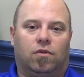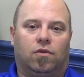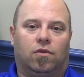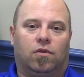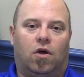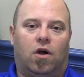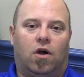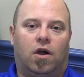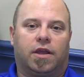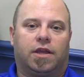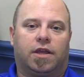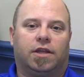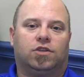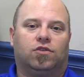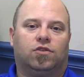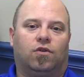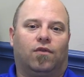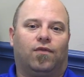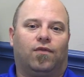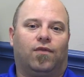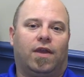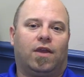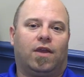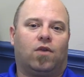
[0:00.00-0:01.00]
log into
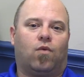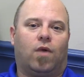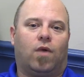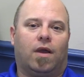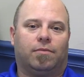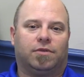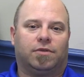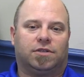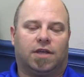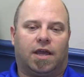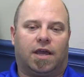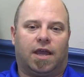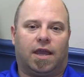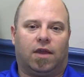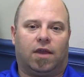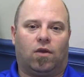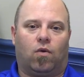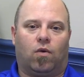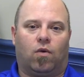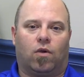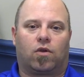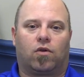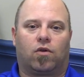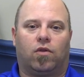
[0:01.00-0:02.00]
a fake website
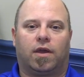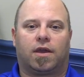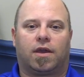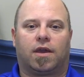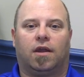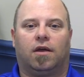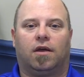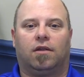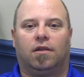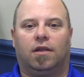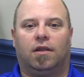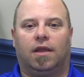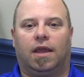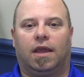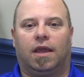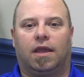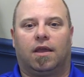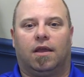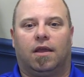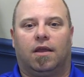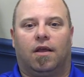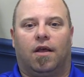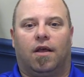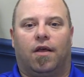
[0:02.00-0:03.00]
or click on a link
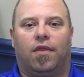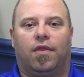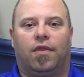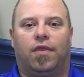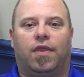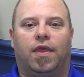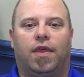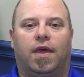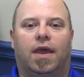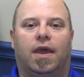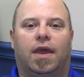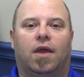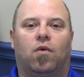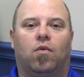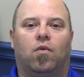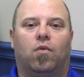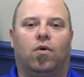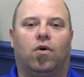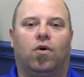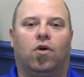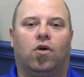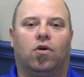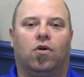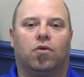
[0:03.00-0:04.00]
that
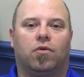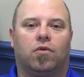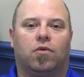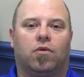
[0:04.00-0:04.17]
will